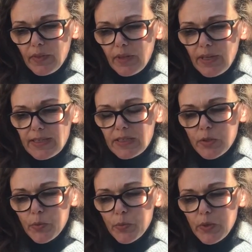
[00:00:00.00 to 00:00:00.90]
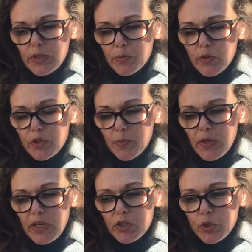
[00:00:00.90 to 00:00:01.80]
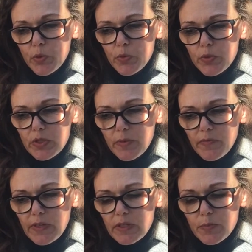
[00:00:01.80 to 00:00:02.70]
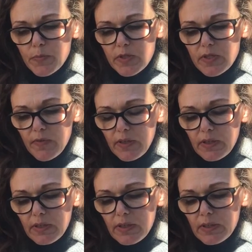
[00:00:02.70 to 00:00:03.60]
I didn't know what it was, but I knew it was something specific